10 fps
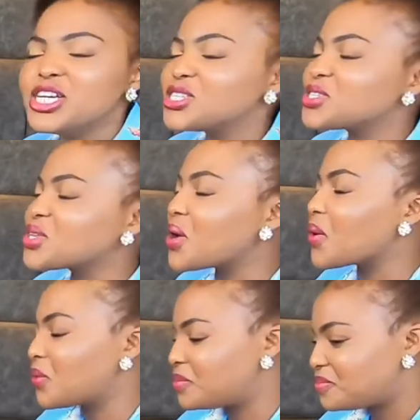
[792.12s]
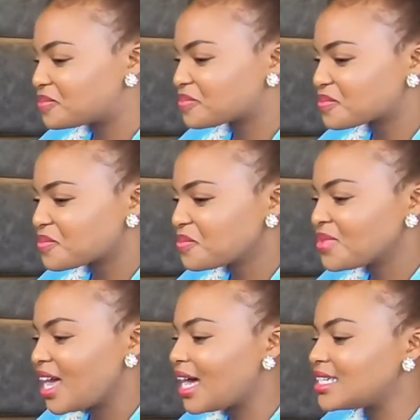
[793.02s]
So...
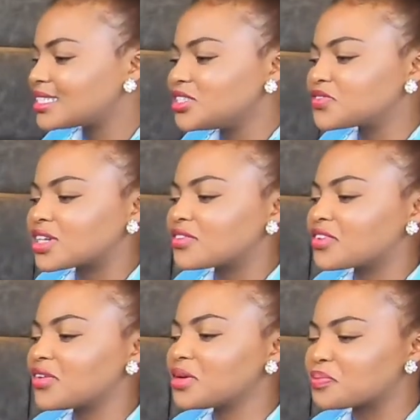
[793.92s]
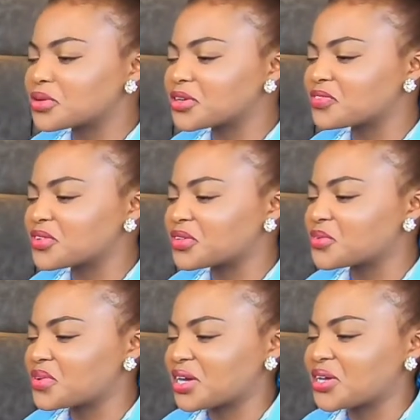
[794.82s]
I see you've got a very beautiful
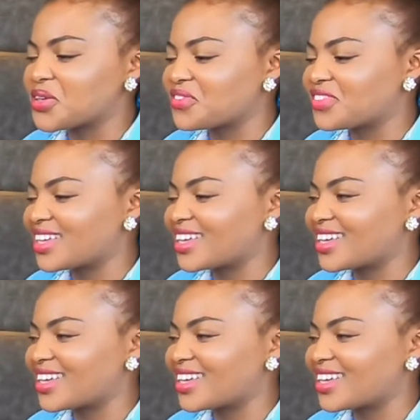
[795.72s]
ring on your finger.